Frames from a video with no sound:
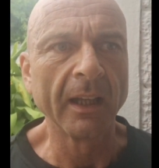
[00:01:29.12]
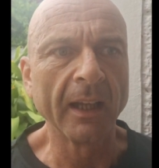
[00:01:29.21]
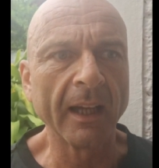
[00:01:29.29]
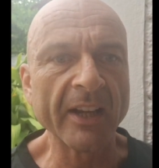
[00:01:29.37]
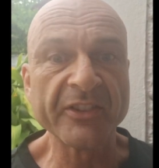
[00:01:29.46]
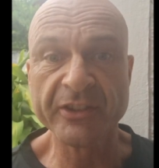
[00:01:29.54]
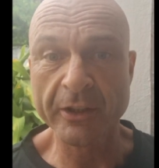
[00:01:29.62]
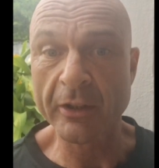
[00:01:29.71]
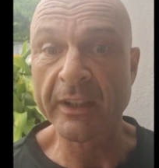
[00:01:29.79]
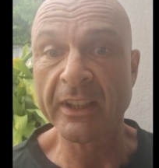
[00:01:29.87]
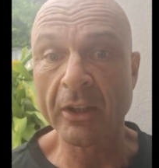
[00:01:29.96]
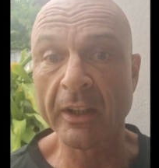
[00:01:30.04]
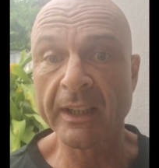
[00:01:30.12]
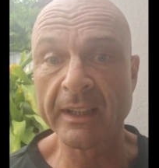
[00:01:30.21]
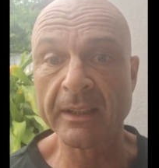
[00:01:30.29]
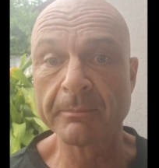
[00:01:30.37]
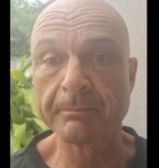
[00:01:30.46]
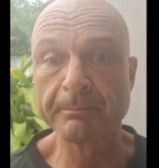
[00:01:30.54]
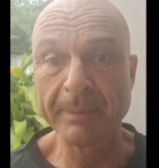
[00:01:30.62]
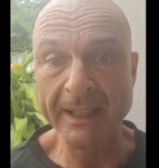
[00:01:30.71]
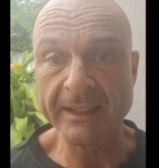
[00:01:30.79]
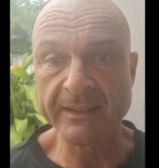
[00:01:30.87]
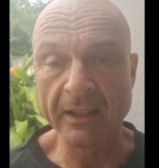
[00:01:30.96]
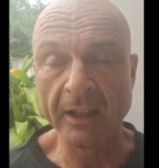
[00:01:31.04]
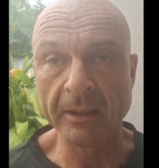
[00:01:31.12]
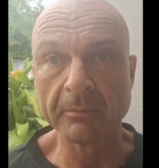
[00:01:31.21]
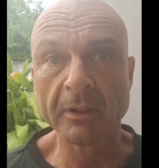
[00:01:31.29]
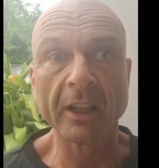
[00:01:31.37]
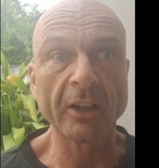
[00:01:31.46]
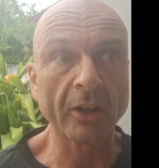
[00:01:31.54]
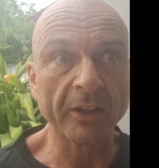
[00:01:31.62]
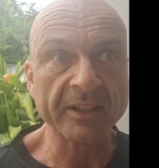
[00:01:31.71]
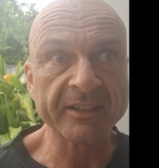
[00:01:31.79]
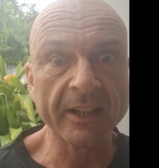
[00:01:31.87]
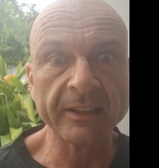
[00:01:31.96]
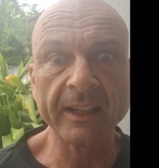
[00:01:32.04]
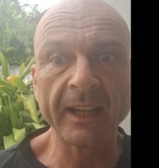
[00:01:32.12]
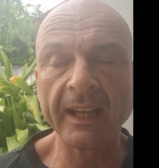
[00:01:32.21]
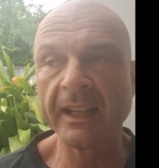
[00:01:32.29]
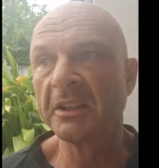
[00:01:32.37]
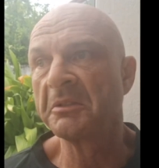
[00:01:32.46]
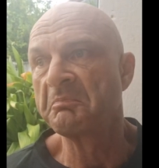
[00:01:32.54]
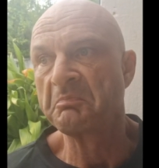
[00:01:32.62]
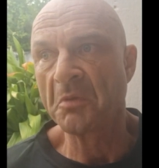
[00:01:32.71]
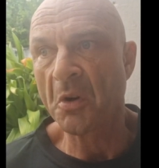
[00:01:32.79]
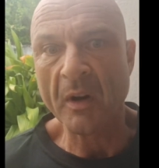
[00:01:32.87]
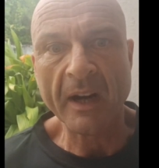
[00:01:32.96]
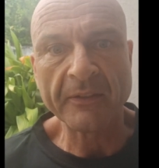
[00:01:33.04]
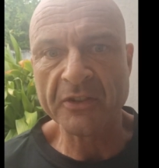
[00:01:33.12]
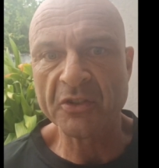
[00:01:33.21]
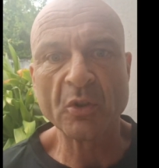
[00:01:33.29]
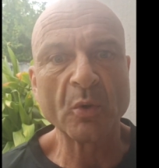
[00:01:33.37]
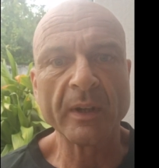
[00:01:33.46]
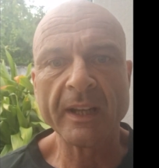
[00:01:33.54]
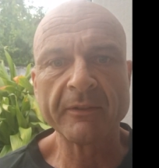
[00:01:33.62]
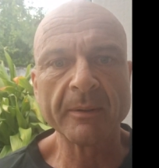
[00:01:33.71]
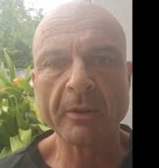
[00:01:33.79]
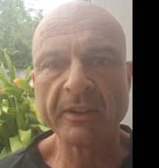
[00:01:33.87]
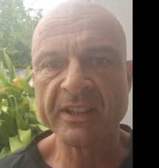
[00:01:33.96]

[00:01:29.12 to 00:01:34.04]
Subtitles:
and certainly not in peak time like on a Sunday or after school when everybody's